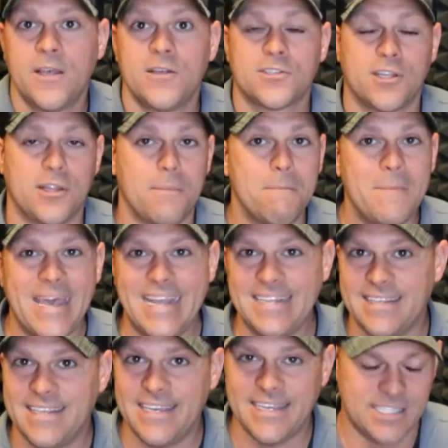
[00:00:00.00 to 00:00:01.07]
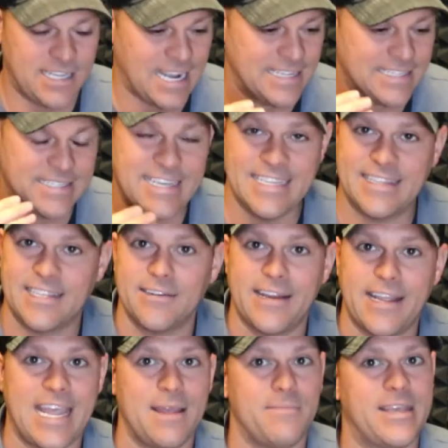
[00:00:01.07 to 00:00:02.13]
So the main things, guys, get their
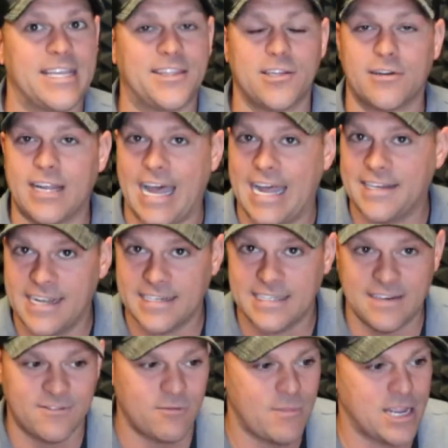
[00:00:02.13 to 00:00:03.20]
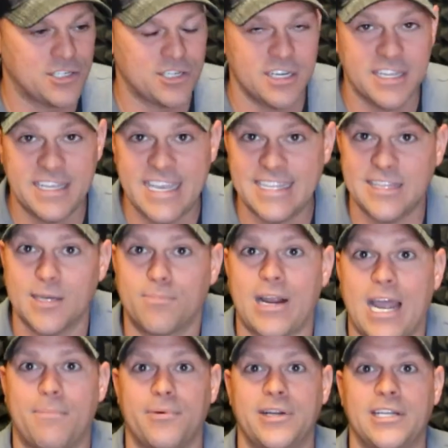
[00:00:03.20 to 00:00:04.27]
name, get their contact information, get the
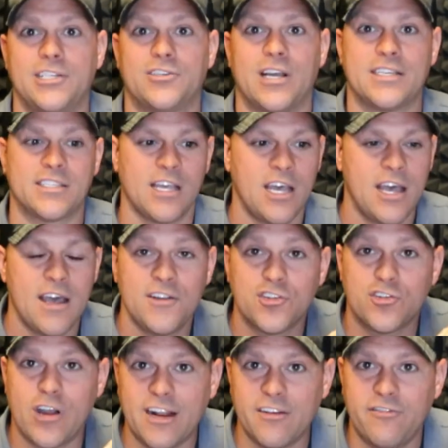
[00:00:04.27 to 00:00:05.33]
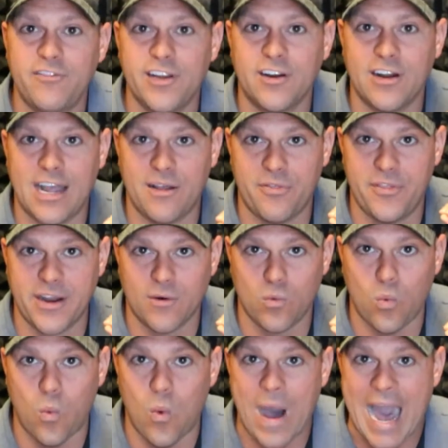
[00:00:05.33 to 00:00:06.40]
property address. Try to figure out their
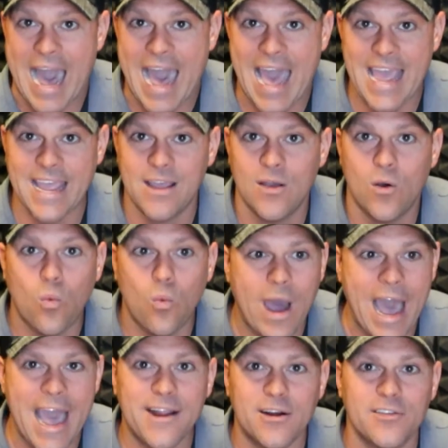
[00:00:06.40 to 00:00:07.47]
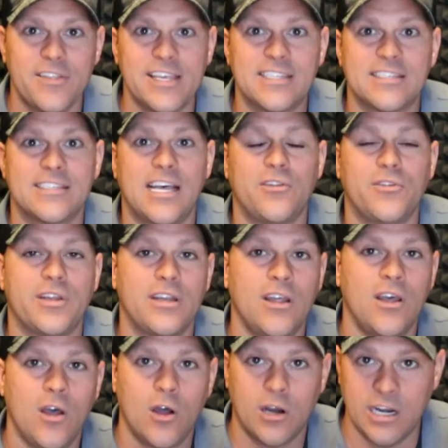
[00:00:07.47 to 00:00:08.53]
why. Why are they selling?
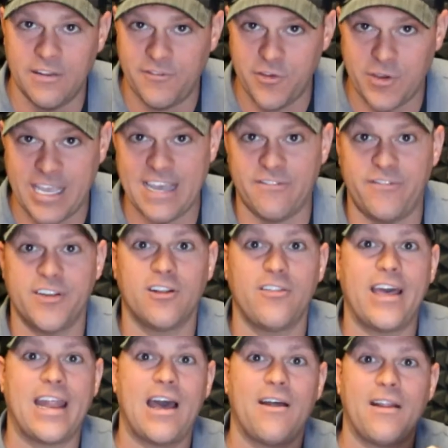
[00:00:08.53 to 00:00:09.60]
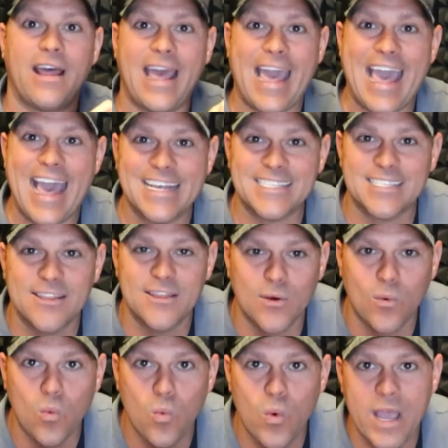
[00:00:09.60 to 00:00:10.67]
And if you can't figure that out, ask the
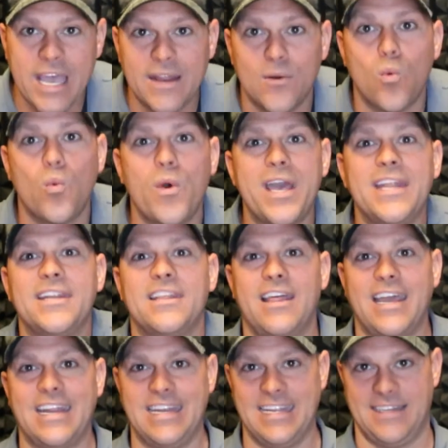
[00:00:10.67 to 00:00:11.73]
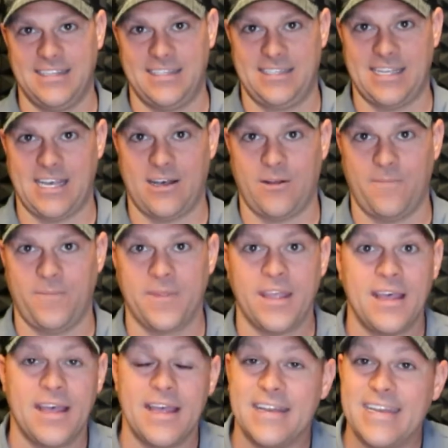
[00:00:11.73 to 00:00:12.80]
when. When do they need to sell?
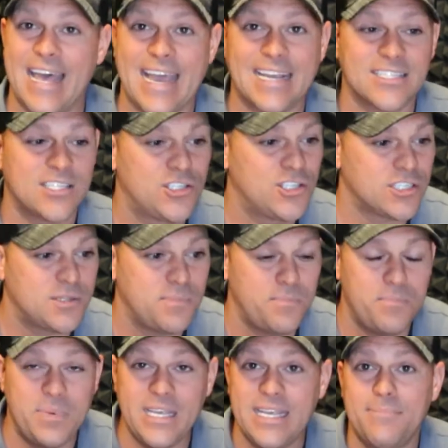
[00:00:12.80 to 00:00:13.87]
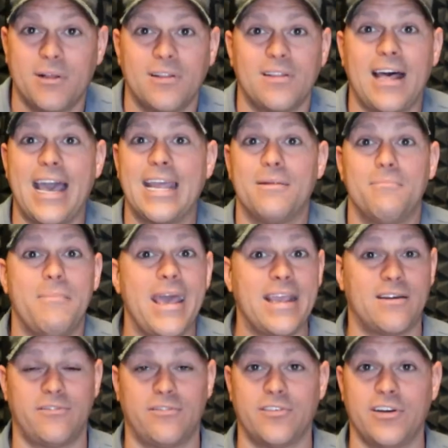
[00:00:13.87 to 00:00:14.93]
Next, just be polite, make
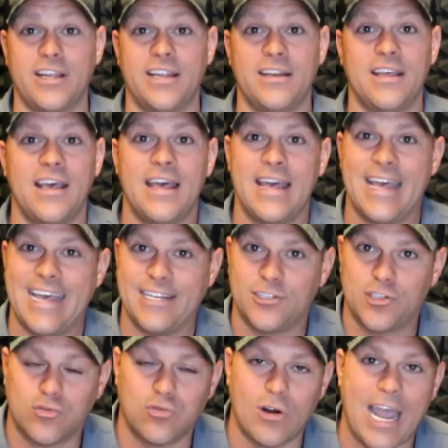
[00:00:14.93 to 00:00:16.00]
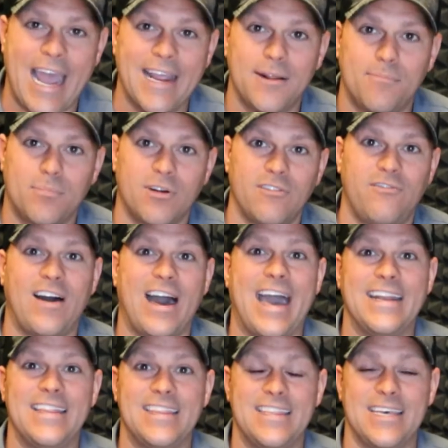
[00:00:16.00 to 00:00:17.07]
a friend, and try to
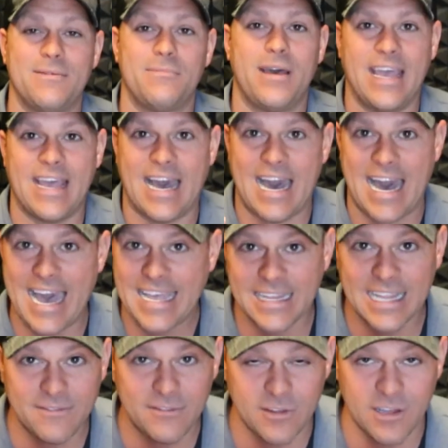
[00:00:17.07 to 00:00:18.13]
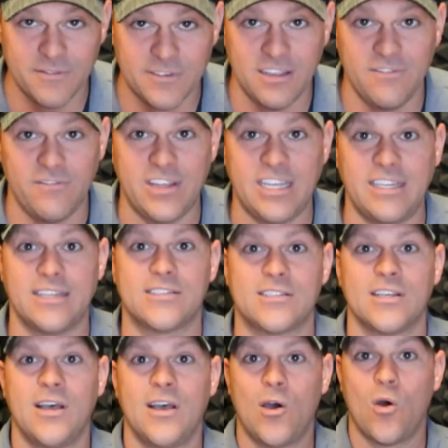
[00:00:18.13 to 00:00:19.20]
provide them a high level of convenience
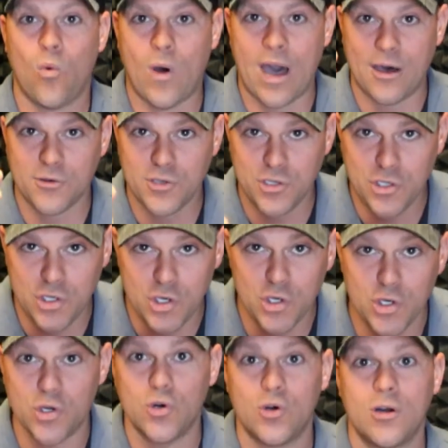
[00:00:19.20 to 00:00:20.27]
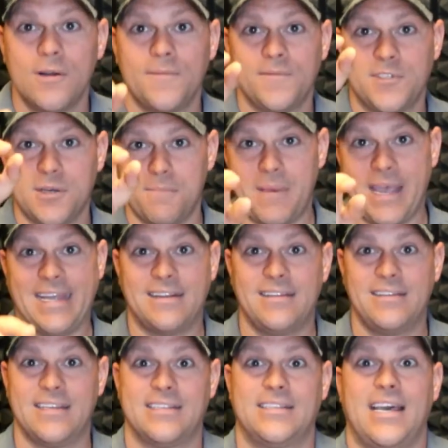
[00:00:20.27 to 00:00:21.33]
while you demand a
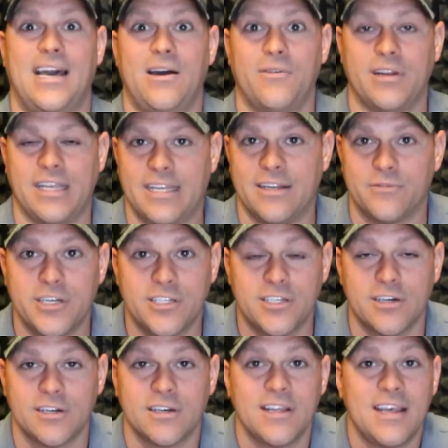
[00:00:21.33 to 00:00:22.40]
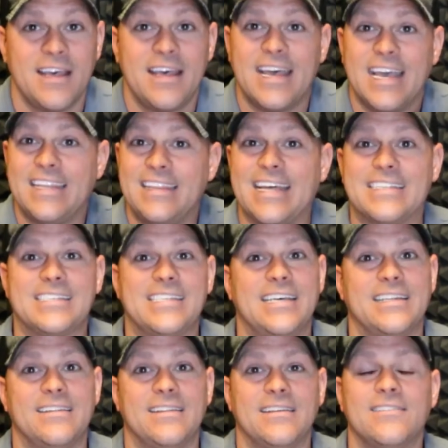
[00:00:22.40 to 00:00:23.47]
discount in return. And that's
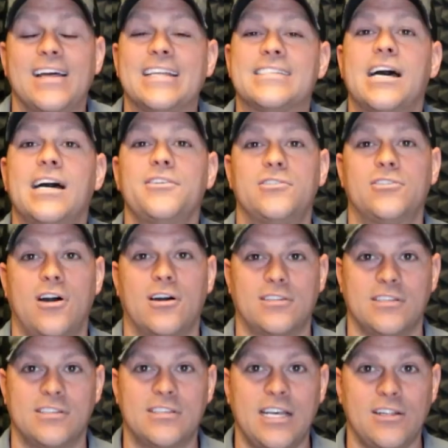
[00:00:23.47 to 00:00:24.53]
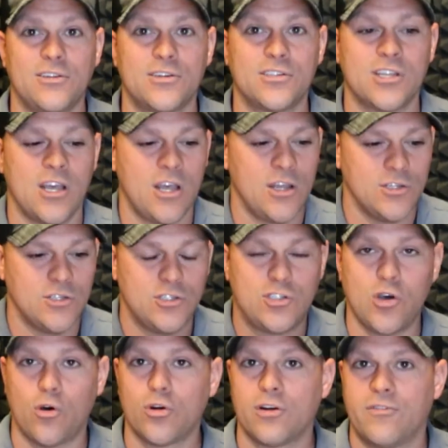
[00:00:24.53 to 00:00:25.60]
it. That's how you talk to sellers.
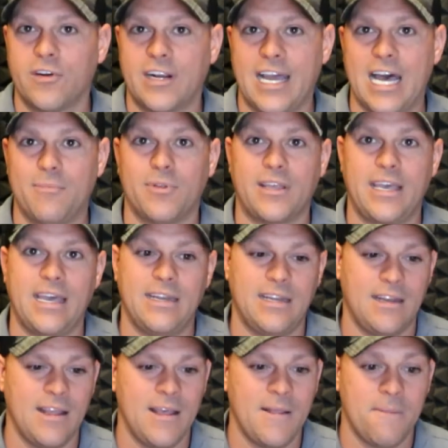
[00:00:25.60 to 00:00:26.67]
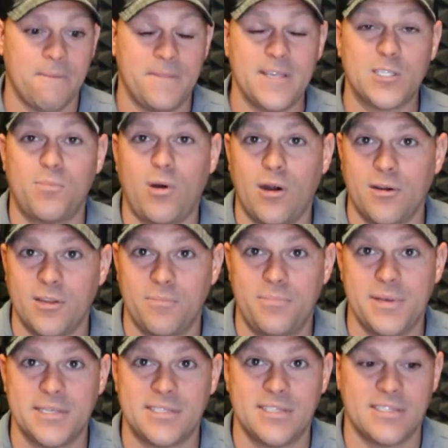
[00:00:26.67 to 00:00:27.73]
Don't overcomplicate it. This part of the
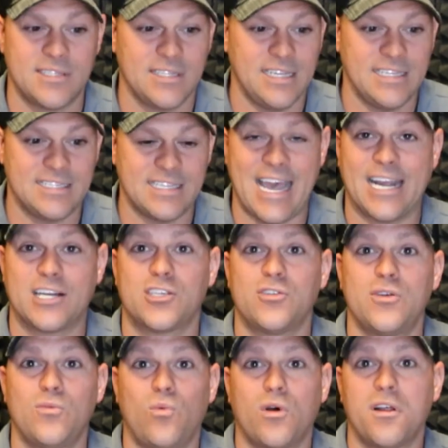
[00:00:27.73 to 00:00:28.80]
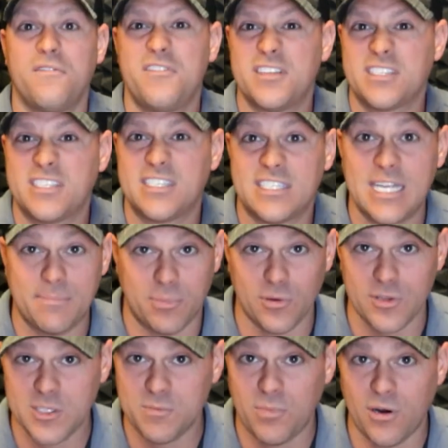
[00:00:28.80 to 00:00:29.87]
business is actually one of the
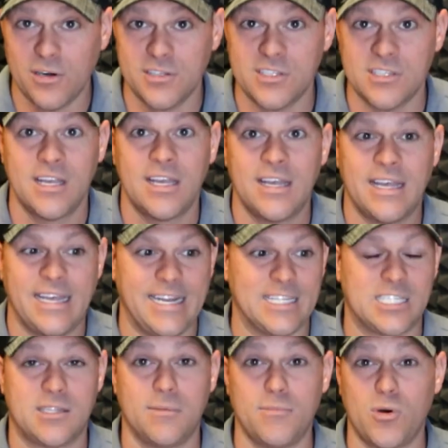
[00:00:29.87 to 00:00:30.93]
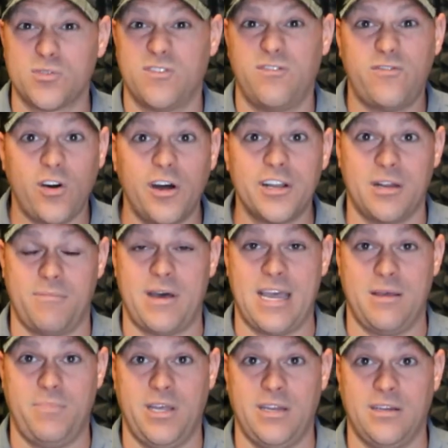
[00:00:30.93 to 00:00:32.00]
simplest parts, and it's the most fun, in my
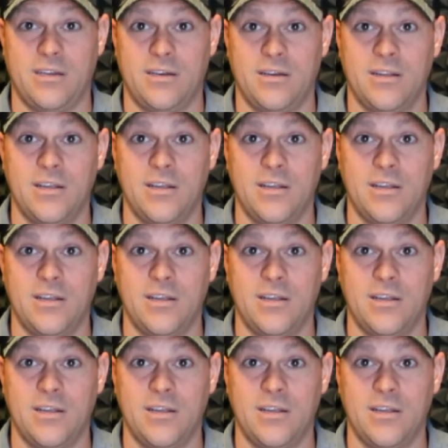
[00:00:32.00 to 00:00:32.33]
opinion.